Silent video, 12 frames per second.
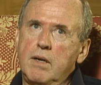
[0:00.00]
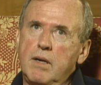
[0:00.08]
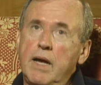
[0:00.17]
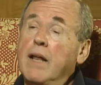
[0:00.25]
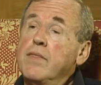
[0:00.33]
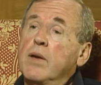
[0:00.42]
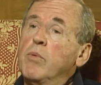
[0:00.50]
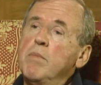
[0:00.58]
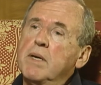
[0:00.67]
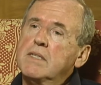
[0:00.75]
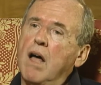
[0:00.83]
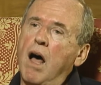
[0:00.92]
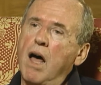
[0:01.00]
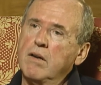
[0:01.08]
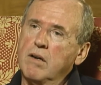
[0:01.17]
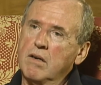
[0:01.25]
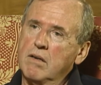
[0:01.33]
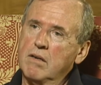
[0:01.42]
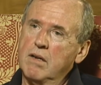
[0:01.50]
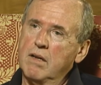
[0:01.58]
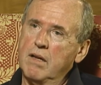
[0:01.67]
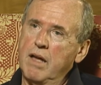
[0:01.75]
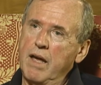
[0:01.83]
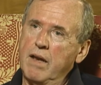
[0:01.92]
and I think we must honor
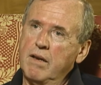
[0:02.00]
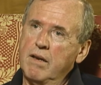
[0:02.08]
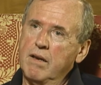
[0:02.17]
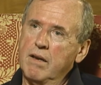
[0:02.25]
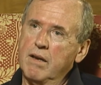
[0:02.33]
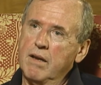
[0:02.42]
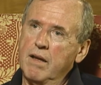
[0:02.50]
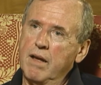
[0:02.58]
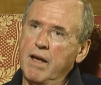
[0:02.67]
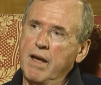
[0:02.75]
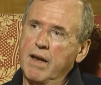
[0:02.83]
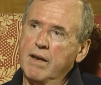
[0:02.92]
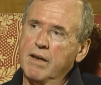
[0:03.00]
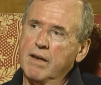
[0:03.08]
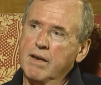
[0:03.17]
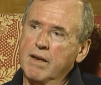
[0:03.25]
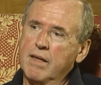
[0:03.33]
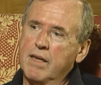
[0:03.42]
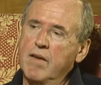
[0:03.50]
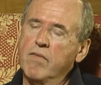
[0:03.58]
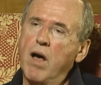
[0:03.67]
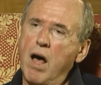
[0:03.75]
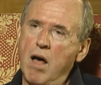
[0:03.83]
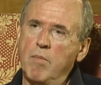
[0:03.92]
and, and give
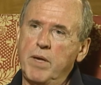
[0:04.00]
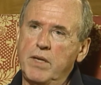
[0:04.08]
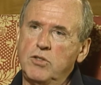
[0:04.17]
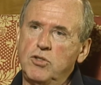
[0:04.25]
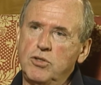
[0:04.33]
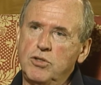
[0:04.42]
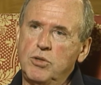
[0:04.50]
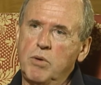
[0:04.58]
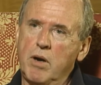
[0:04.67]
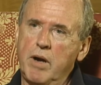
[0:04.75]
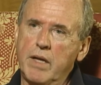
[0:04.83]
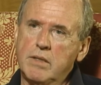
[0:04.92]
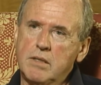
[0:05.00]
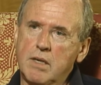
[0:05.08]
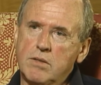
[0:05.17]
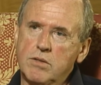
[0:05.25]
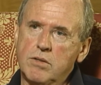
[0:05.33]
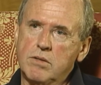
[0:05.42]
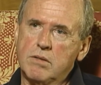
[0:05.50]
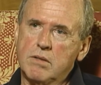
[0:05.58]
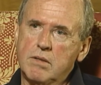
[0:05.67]
homage to our ancestors.